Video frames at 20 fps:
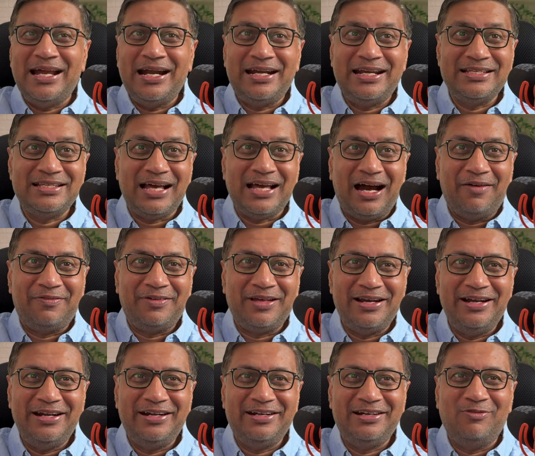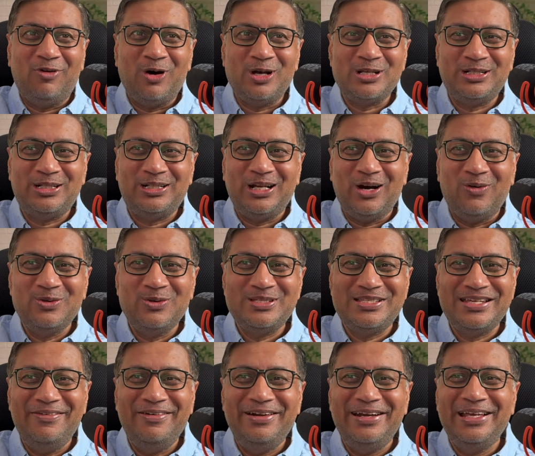that is after it was down
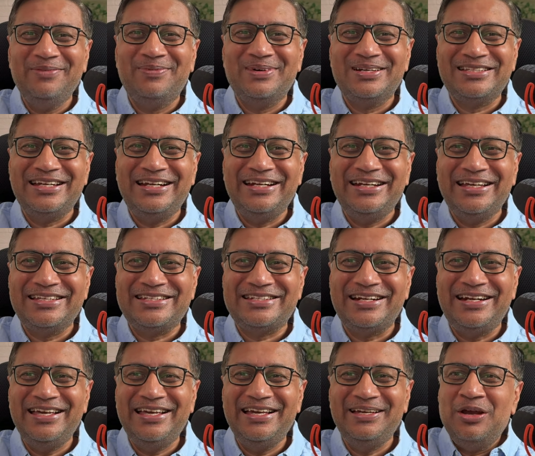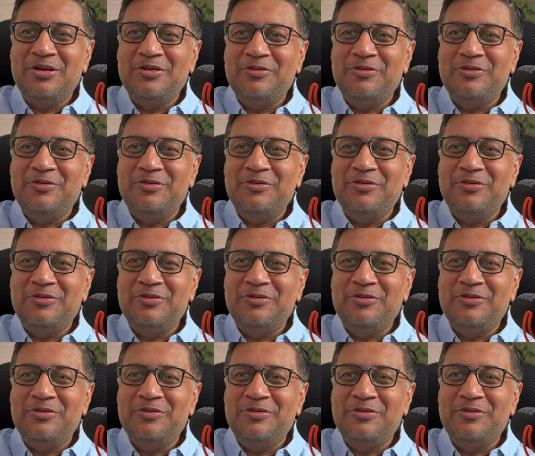17% yesterday.